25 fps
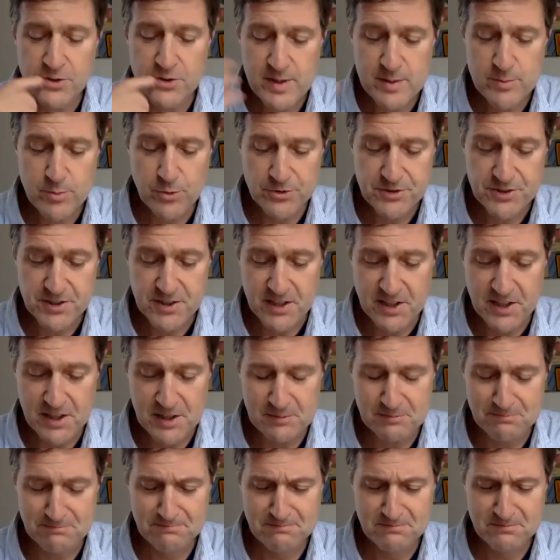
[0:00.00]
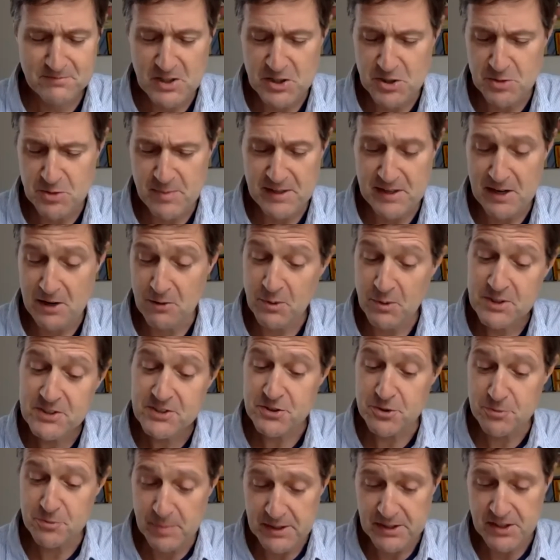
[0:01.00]
able to, and you may not want
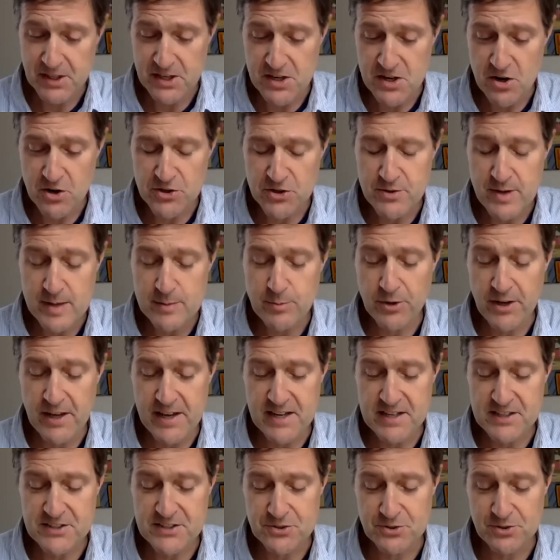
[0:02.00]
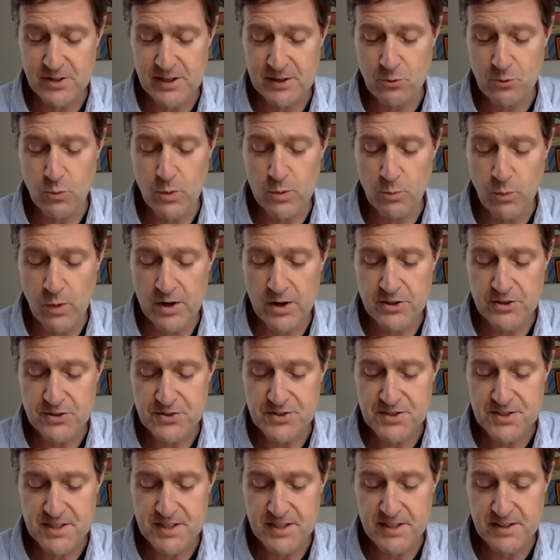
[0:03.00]
to, but are you able to answer like where you
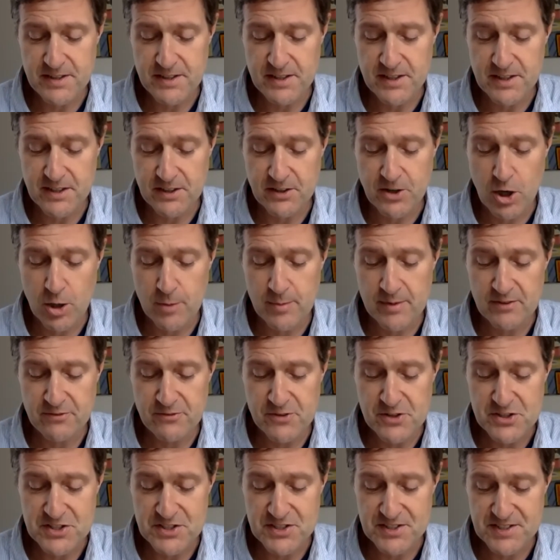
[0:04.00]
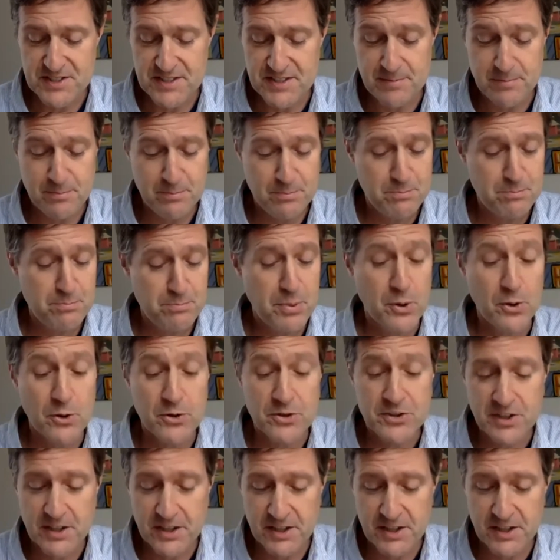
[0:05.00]
see the carbon efficiency per ton?